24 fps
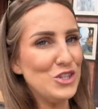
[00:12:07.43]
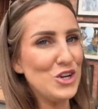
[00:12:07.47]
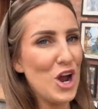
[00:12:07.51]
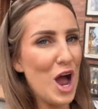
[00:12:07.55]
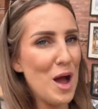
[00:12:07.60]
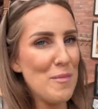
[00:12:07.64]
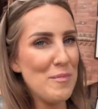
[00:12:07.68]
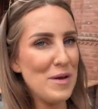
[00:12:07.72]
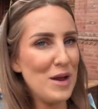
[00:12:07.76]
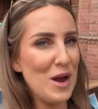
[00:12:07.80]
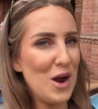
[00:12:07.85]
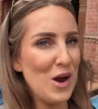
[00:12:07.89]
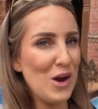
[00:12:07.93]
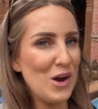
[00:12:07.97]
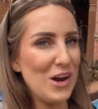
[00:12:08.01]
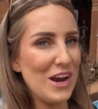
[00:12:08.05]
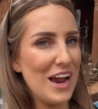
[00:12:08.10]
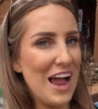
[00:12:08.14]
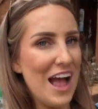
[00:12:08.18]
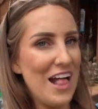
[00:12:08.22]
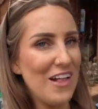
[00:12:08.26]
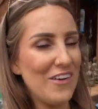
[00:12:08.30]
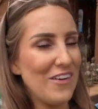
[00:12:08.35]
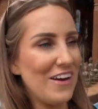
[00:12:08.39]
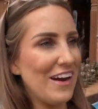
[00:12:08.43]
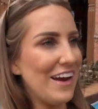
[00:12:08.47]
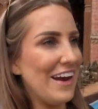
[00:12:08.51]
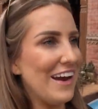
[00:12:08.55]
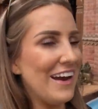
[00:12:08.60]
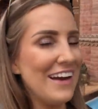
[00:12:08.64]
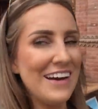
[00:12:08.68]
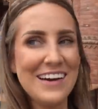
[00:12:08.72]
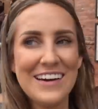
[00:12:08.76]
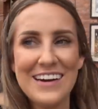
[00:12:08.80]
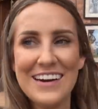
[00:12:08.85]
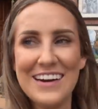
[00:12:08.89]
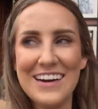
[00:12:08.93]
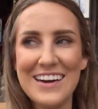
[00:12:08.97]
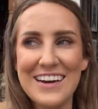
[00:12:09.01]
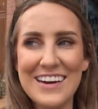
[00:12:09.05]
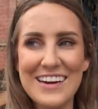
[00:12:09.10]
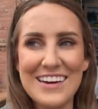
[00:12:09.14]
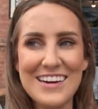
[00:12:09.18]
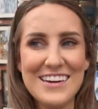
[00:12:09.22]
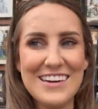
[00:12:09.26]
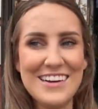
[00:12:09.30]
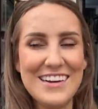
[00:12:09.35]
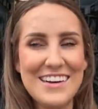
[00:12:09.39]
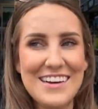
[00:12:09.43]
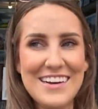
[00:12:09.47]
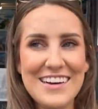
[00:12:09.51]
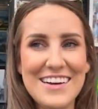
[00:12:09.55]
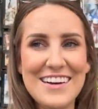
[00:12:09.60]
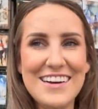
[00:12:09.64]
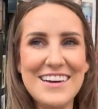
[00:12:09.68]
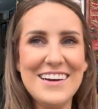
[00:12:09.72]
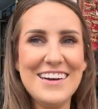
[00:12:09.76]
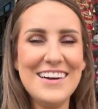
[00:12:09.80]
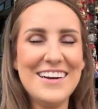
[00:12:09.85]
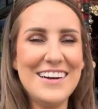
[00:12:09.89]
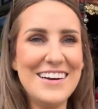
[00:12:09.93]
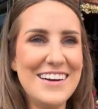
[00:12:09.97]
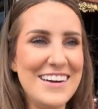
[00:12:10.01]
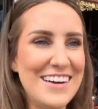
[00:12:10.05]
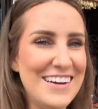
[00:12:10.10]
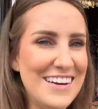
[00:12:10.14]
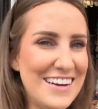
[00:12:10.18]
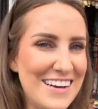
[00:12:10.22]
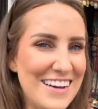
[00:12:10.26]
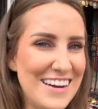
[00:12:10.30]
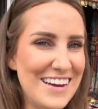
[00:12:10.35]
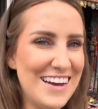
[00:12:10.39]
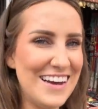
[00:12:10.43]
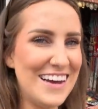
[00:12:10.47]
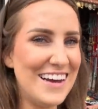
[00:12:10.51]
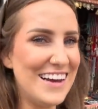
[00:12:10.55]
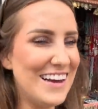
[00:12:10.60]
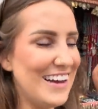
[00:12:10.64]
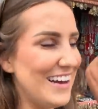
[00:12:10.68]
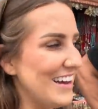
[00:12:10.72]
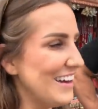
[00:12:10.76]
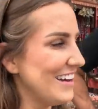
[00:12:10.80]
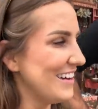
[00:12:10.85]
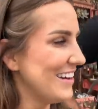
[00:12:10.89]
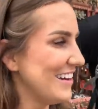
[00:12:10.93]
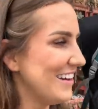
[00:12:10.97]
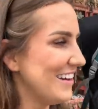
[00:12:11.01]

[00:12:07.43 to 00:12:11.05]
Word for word: shopping art gallery. Well, let's head back this way.